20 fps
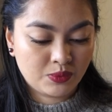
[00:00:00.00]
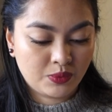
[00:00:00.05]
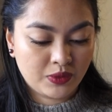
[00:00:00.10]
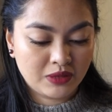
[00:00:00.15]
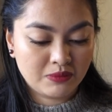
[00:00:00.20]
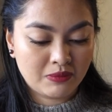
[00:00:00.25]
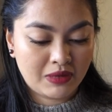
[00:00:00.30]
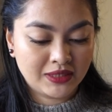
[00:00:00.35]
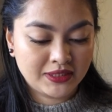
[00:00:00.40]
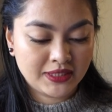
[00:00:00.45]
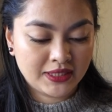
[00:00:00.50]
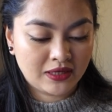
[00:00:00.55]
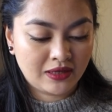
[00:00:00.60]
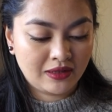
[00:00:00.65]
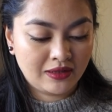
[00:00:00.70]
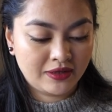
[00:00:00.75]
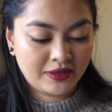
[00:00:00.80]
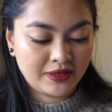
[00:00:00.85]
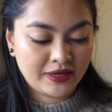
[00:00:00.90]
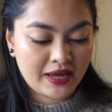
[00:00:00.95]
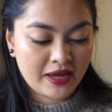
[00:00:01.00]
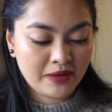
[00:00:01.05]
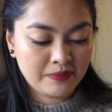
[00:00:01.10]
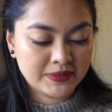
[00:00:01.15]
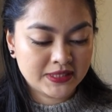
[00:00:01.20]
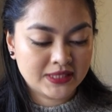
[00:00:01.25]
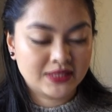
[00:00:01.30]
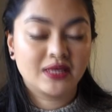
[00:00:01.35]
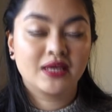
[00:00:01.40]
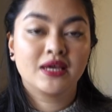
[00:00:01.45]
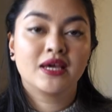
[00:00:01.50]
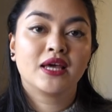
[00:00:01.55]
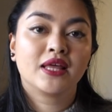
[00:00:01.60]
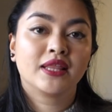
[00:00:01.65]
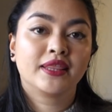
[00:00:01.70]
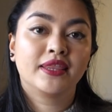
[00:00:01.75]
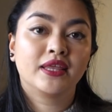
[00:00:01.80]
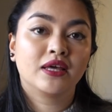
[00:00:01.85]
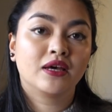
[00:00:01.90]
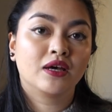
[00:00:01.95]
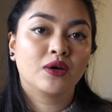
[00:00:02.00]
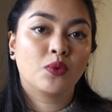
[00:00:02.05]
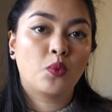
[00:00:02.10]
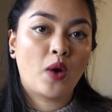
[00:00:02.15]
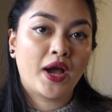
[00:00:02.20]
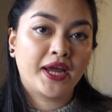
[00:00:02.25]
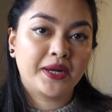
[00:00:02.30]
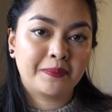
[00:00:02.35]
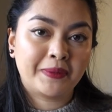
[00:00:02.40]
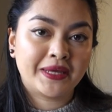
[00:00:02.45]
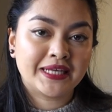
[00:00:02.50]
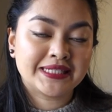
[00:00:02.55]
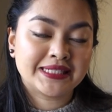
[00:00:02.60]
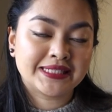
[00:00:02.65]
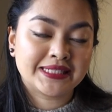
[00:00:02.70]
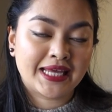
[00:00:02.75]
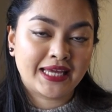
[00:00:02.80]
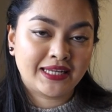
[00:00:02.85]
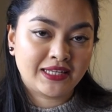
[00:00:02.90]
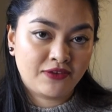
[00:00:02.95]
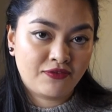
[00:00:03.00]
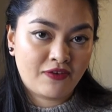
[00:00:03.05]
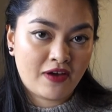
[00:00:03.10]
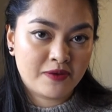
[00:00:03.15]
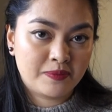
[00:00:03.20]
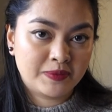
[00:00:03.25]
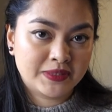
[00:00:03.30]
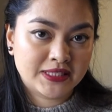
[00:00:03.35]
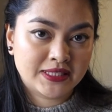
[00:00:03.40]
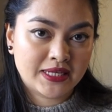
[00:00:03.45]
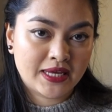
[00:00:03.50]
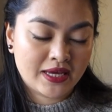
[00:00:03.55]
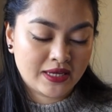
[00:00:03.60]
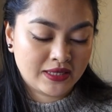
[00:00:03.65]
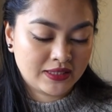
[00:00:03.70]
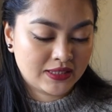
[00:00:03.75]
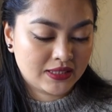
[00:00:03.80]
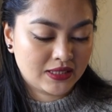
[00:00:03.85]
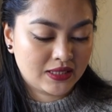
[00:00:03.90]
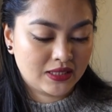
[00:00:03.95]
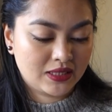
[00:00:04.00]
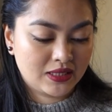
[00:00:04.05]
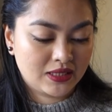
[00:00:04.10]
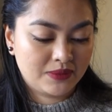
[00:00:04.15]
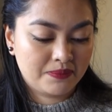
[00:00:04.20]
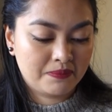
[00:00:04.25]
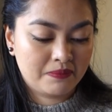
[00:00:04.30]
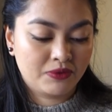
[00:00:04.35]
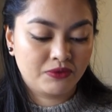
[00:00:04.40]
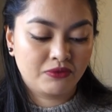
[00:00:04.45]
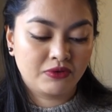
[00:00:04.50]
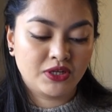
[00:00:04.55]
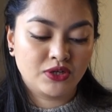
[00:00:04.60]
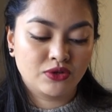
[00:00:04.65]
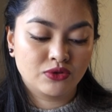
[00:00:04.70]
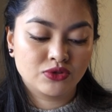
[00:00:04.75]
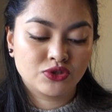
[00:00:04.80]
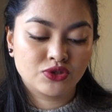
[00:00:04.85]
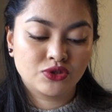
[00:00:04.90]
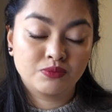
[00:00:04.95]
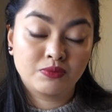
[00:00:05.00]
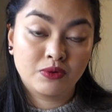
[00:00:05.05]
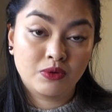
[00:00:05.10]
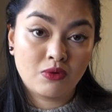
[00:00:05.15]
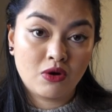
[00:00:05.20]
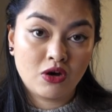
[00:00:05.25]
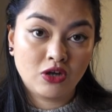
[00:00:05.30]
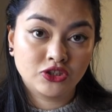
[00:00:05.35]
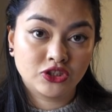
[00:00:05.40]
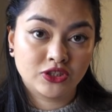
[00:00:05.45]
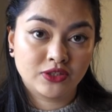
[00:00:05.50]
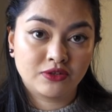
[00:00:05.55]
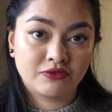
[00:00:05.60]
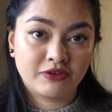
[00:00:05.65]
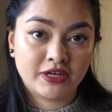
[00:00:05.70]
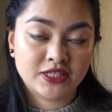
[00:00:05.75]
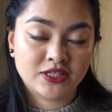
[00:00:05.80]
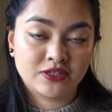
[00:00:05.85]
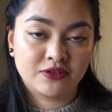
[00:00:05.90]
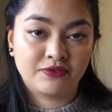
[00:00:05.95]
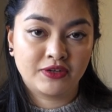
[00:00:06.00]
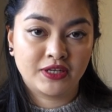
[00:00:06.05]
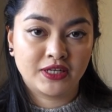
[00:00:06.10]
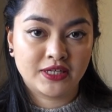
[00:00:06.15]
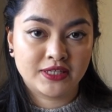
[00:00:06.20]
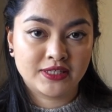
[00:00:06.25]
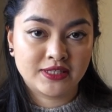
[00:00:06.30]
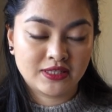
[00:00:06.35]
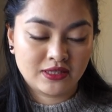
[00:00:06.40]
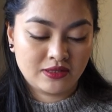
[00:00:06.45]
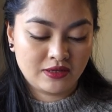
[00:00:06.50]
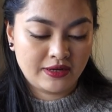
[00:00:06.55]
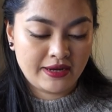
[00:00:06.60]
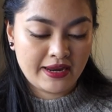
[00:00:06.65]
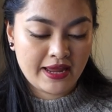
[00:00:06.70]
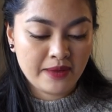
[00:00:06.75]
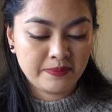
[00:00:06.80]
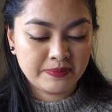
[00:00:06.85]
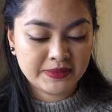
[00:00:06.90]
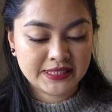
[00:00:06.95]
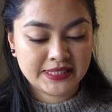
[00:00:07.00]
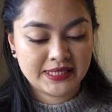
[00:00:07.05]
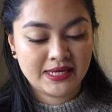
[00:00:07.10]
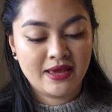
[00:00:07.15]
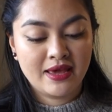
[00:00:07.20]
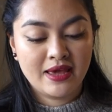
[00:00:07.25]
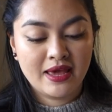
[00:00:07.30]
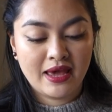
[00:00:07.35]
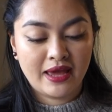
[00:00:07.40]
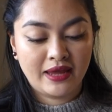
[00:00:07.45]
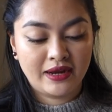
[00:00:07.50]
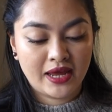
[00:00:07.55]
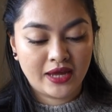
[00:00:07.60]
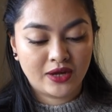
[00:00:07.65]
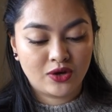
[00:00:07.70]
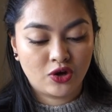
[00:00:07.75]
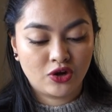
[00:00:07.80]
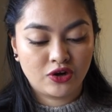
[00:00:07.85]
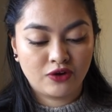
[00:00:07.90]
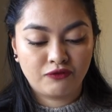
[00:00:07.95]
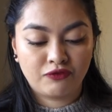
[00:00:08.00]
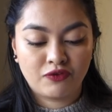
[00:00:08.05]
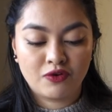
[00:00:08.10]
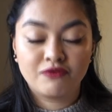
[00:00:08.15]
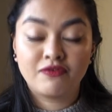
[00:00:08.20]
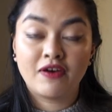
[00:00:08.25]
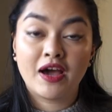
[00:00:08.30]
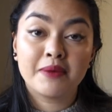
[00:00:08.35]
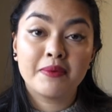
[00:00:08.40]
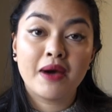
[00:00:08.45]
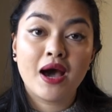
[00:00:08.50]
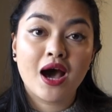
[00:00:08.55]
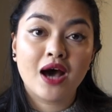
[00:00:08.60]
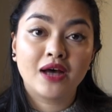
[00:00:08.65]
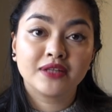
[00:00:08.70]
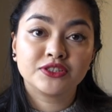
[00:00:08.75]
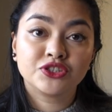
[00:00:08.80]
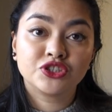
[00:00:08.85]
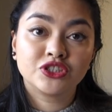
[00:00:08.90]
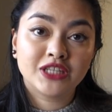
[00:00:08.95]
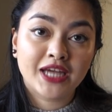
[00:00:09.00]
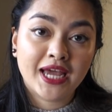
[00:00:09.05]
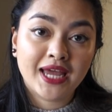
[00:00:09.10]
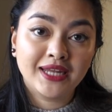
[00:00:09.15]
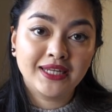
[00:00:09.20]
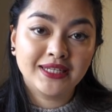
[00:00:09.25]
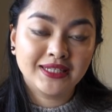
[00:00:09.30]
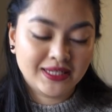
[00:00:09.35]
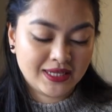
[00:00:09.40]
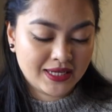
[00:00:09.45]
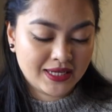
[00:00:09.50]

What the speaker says: with multicolored nets. The white base is 85% merino superwash and the rest of it is the nets. And I got it from Fiber Arts Shed.